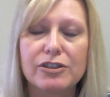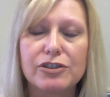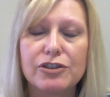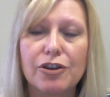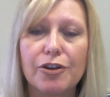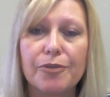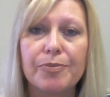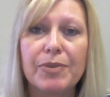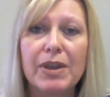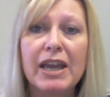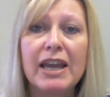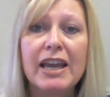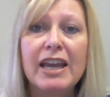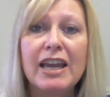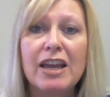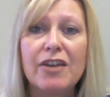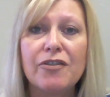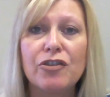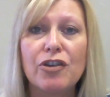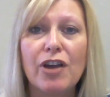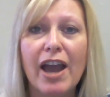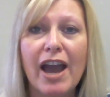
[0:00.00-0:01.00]
So
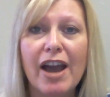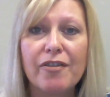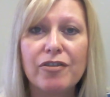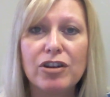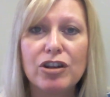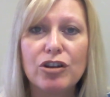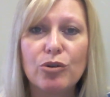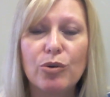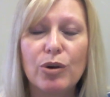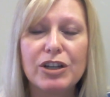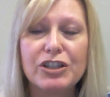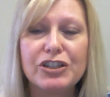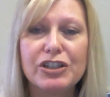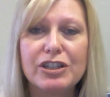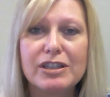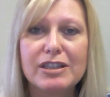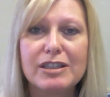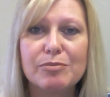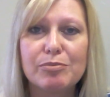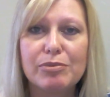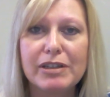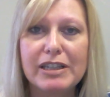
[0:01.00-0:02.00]
if you have any
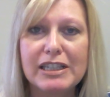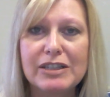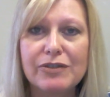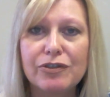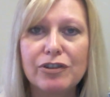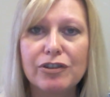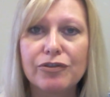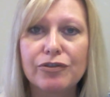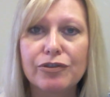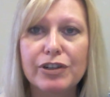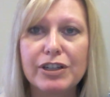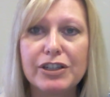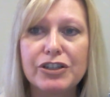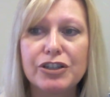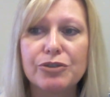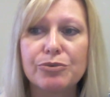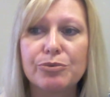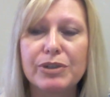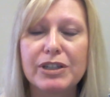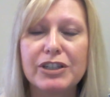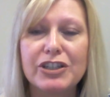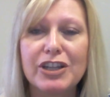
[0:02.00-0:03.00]
questions, please feel free
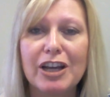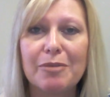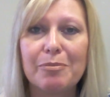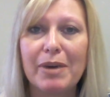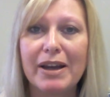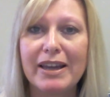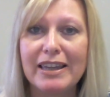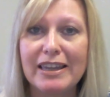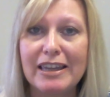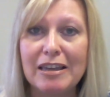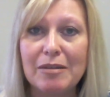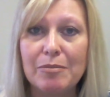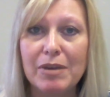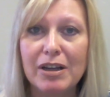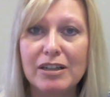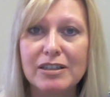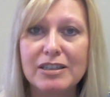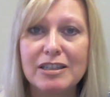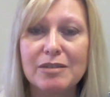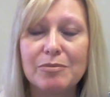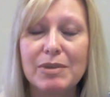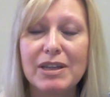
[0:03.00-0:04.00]
to reach out by
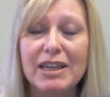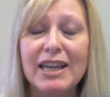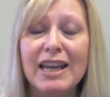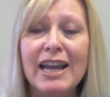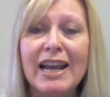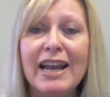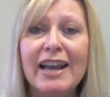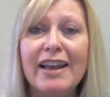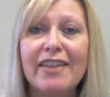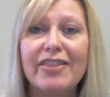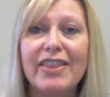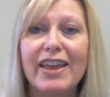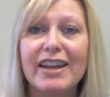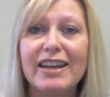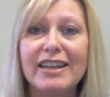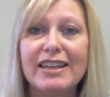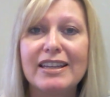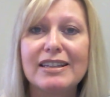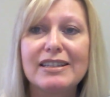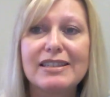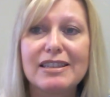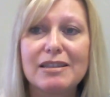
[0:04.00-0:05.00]
email to me. That
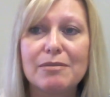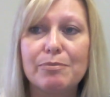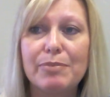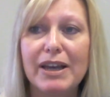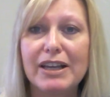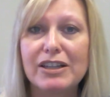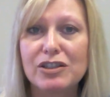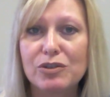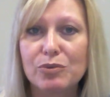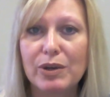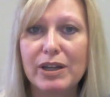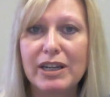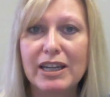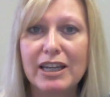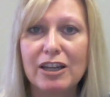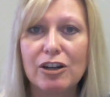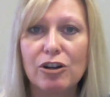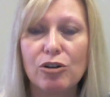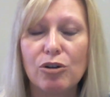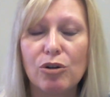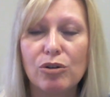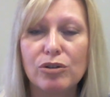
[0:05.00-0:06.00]
is the best way to
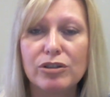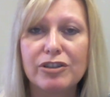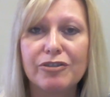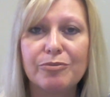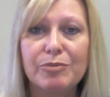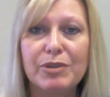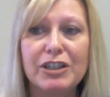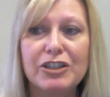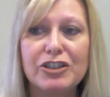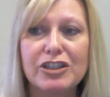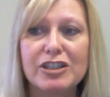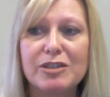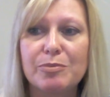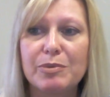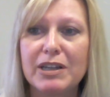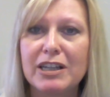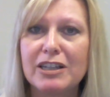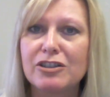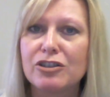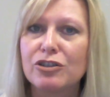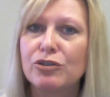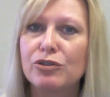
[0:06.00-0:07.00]
get a hold of me just
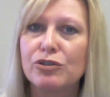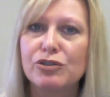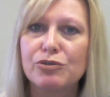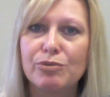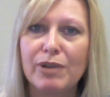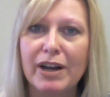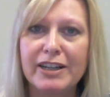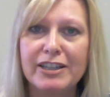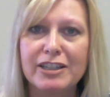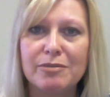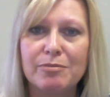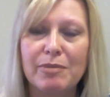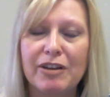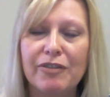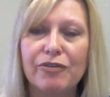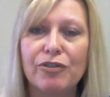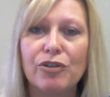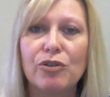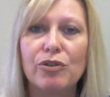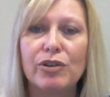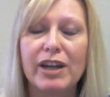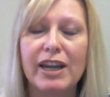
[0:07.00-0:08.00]
because it goes right to my
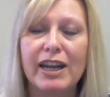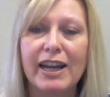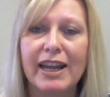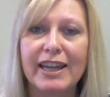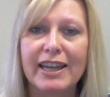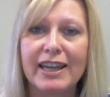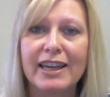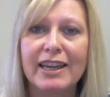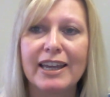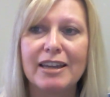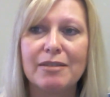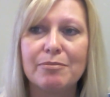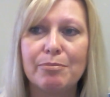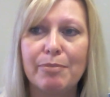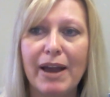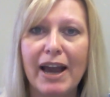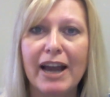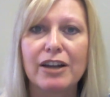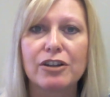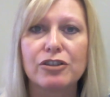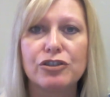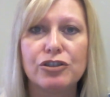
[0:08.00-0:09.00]
phone and I can get
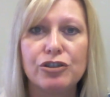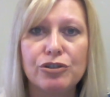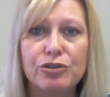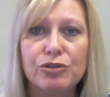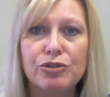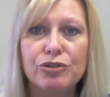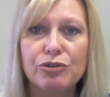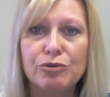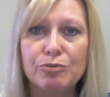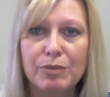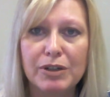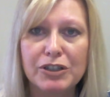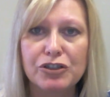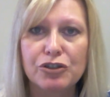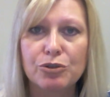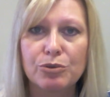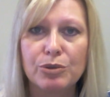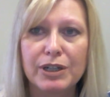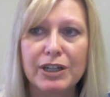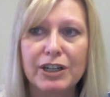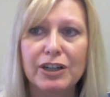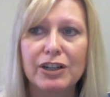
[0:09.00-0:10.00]
back to you much
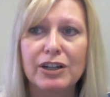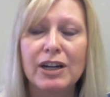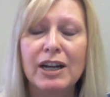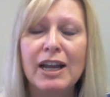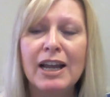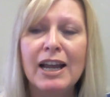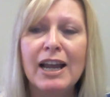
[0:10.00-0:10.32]
quicker.